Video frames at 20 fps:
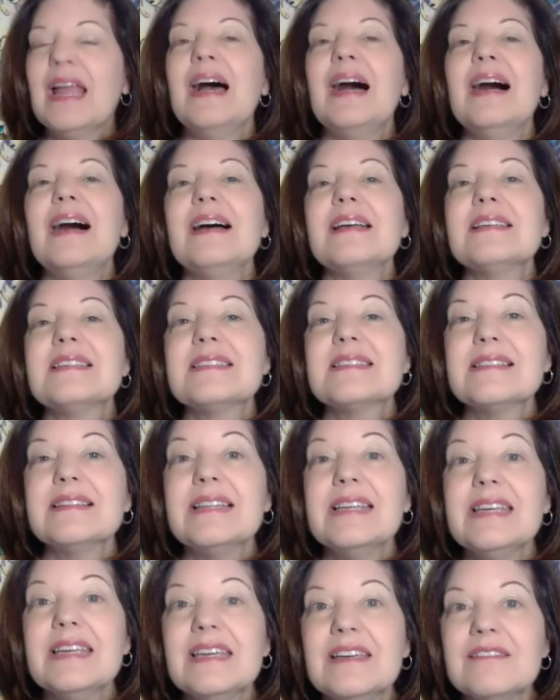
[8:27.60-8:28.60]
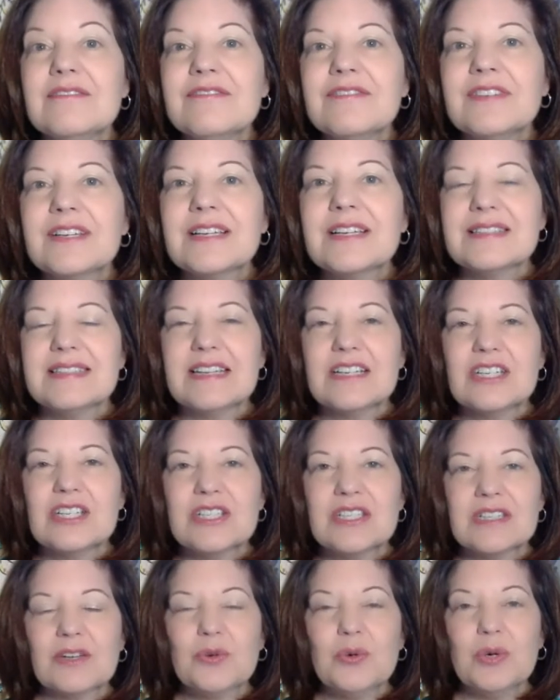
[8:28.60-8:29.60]
a sleeve, because
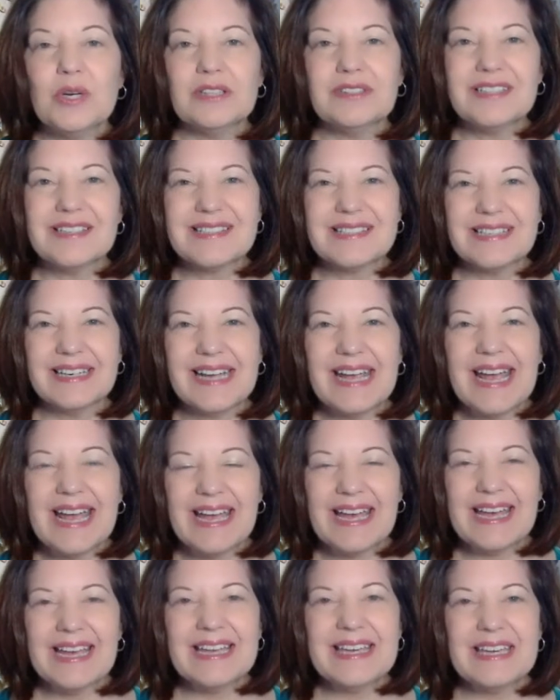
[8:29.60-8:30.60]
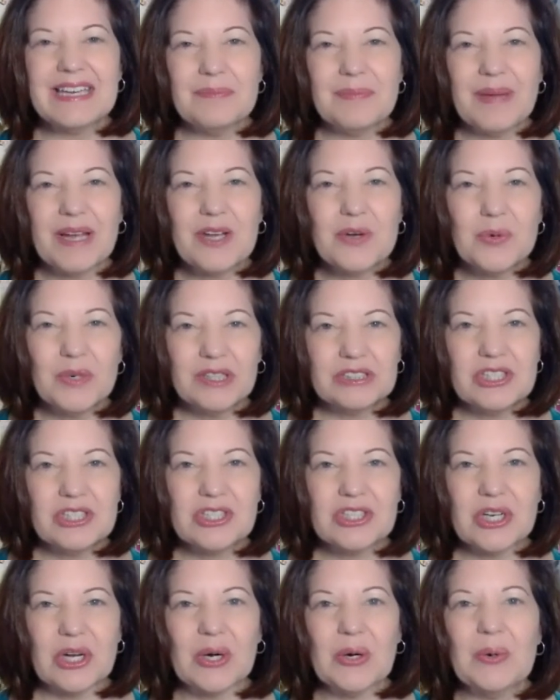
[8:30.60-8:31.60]
this quilt is going to hang in my quilt
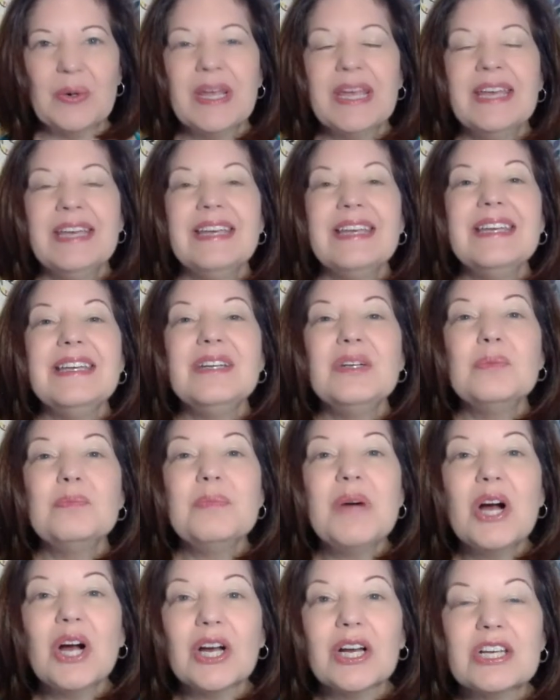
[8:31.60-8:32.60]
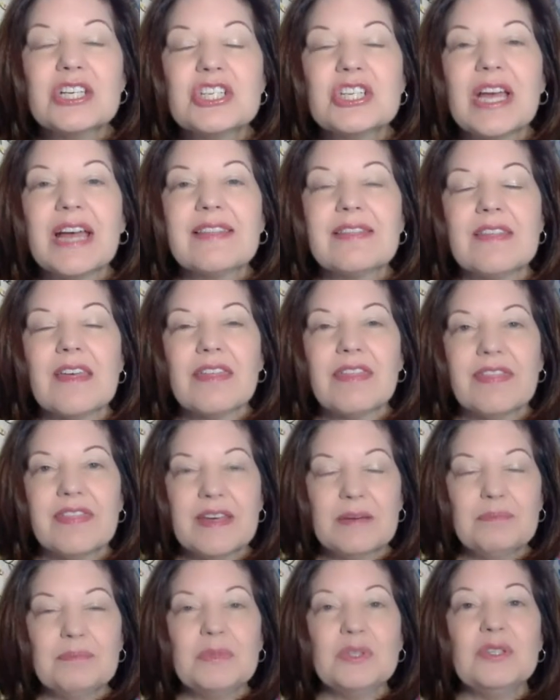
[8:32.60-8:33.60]
show in March at the
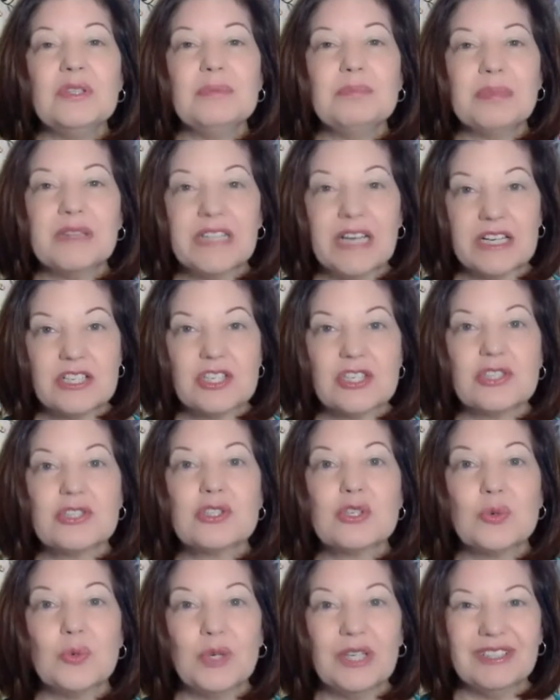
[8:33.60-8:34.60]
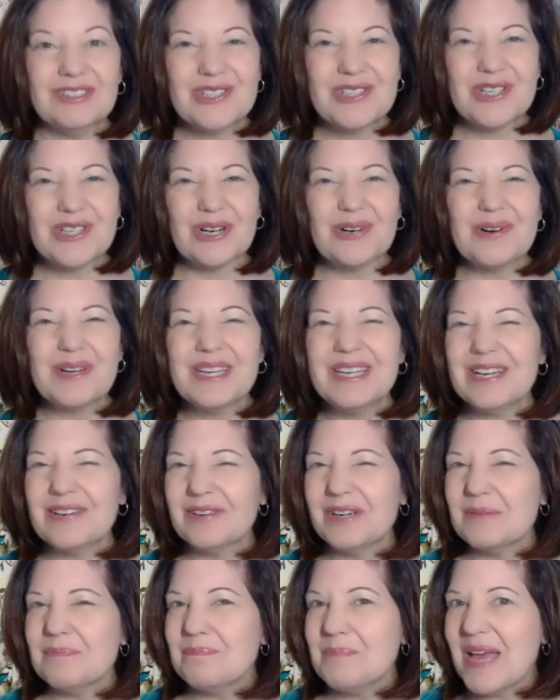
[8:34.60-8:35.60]
Thimble Pleasures Quilt Show here
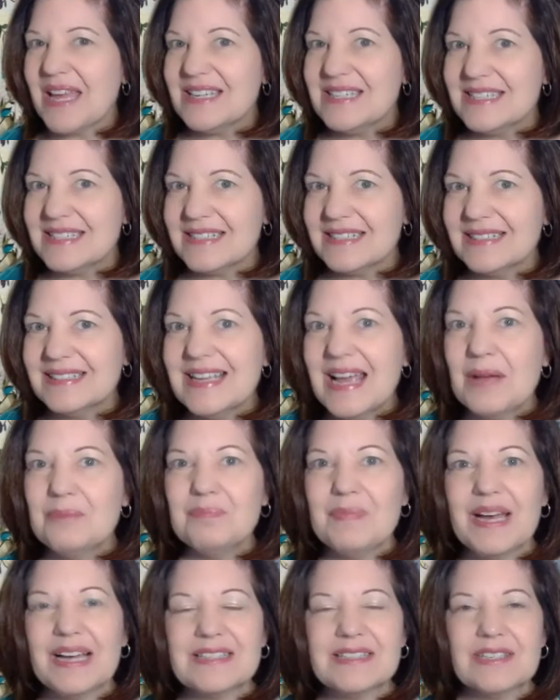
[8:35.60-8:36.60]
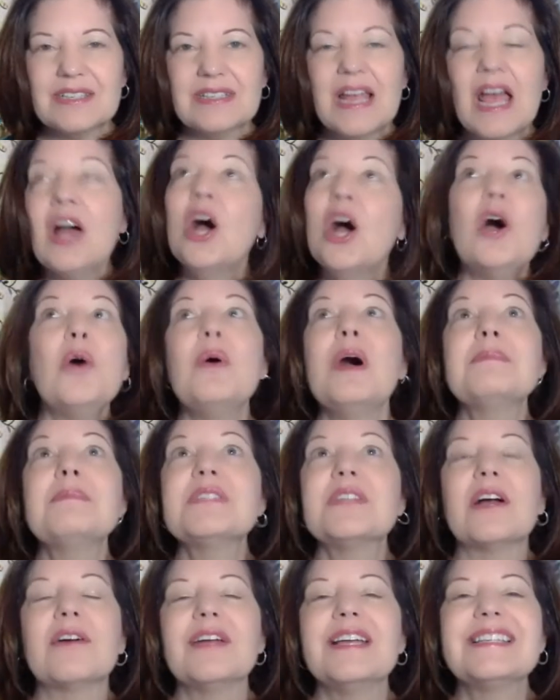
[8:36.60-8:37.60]
in Mendon, Massachusetts. Oh, I'm
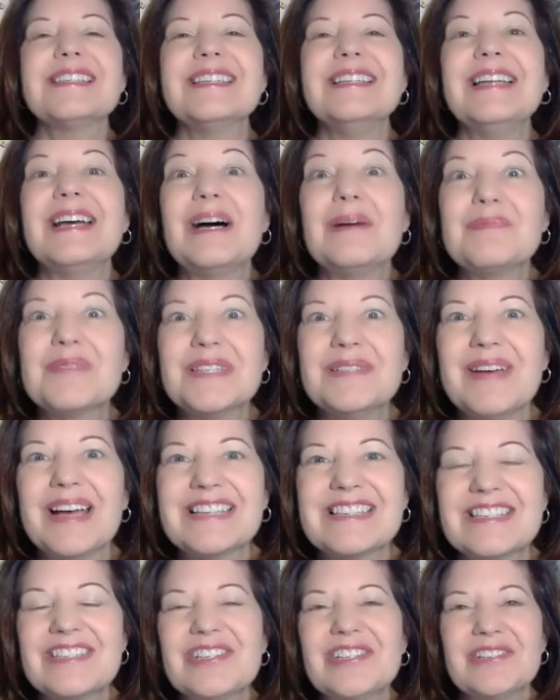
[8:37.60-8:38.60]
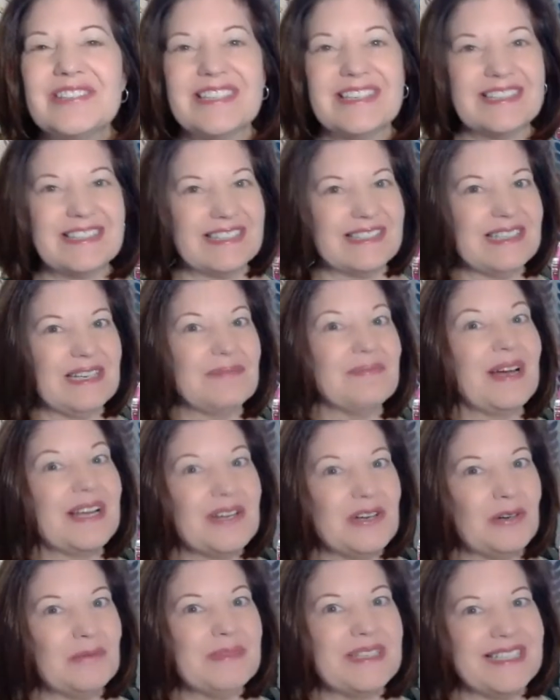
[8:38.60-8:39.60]
sorry. It's in Upton, Massachusetts. It's in my
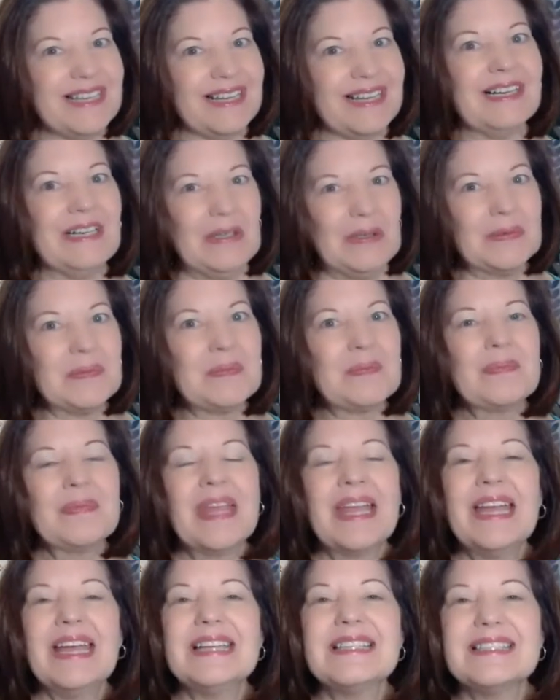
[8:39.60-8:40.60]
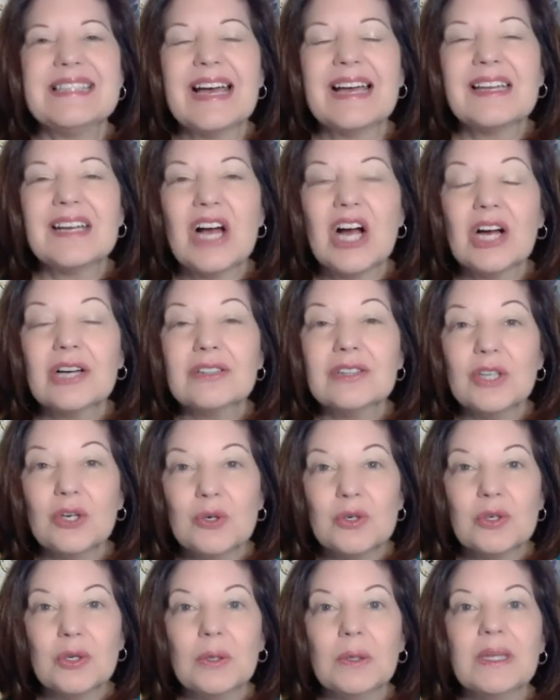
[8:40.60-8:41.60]
hometown. It's at our
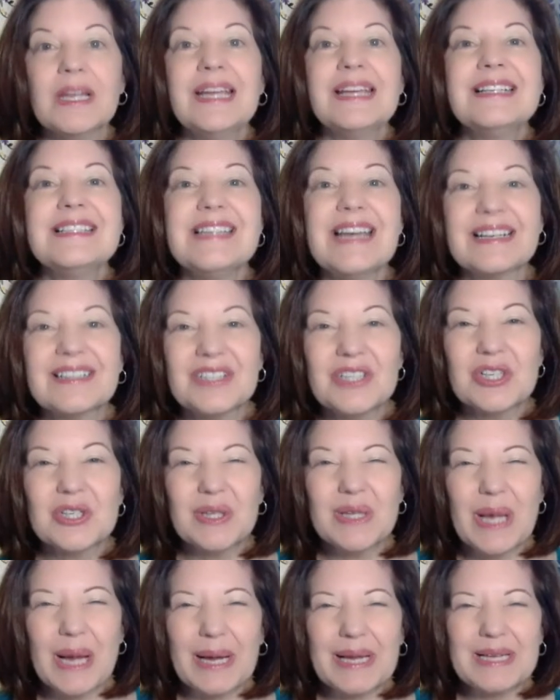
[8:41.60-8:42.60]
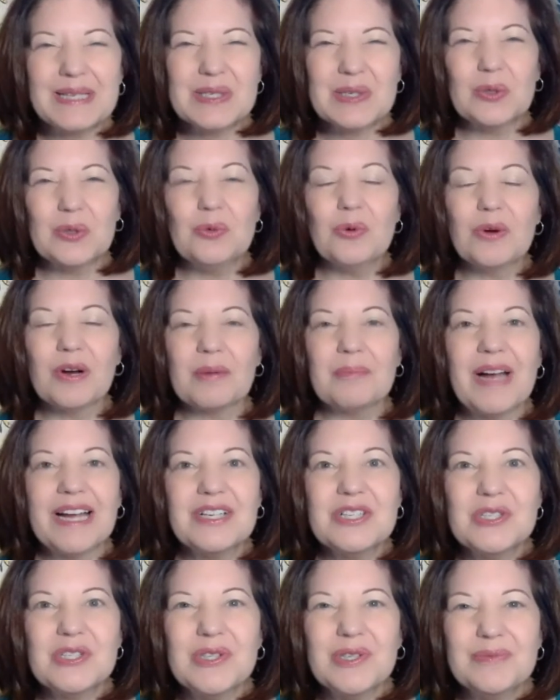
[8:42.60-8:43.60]
local technical high school where my
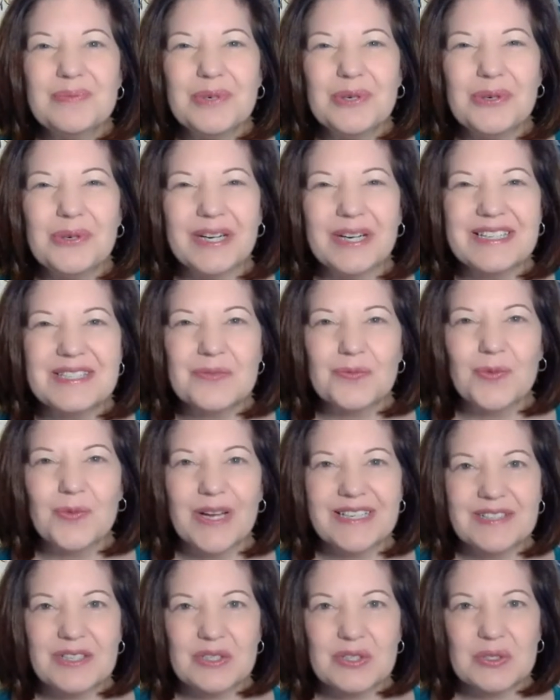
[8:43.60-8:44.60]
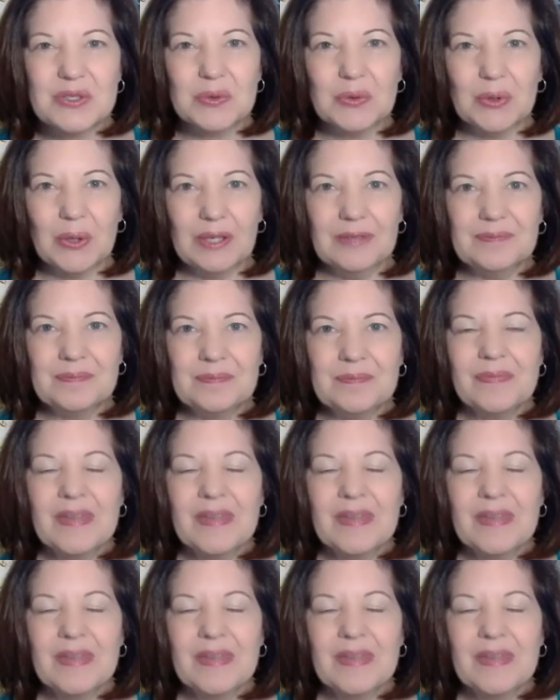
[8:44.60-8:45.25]
2 boys went to school.